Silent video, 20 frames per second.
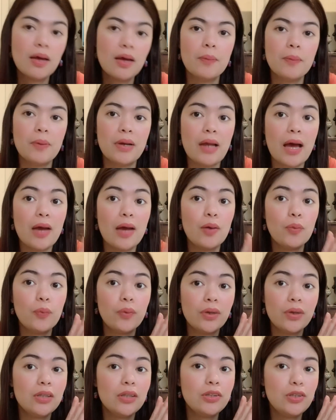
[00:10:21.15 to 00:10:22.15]
but i
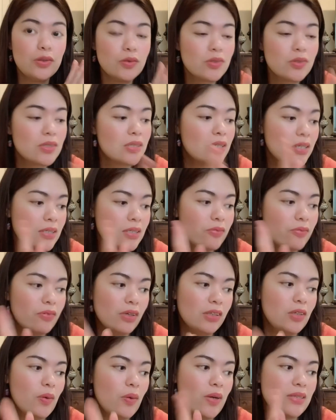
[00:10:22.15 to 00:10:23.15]
will use this
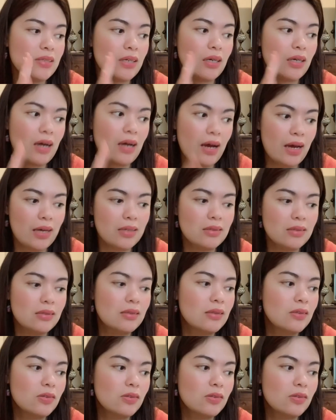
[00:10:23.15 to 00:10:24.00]
video as a guide